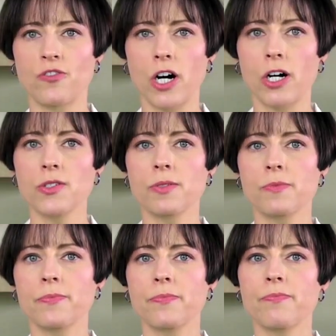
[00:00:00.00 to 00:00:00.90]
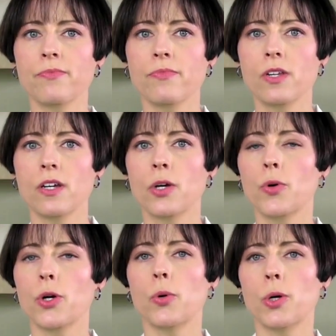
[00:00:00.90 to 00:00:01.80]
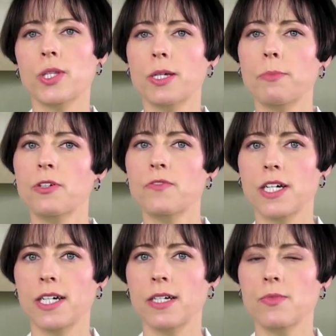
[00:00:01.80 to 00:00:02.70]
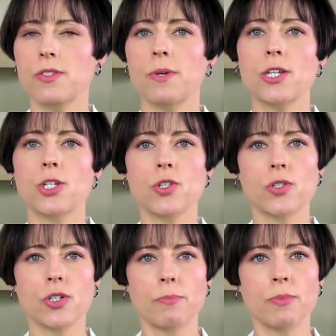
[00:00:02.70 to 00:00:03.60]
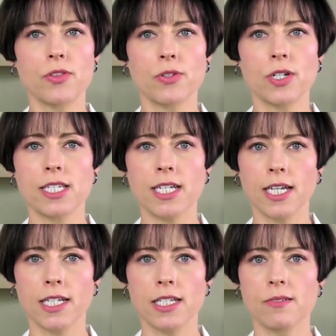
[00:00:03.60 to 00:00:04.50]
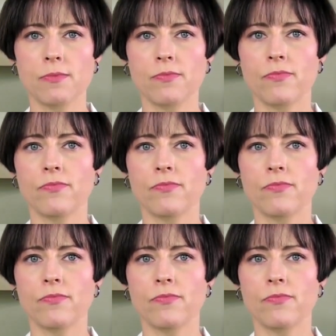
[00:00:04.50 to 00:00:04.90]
for falls. Record the number of times the patient stood up in 30 seconds.